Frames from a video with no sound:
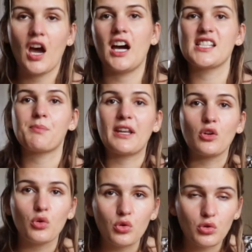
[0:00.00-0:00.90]
I
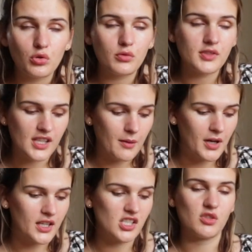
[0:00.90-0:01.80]
spent all
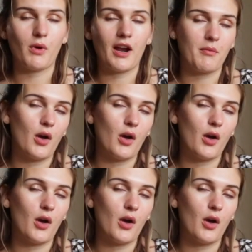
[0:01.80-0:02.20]
summer just wearing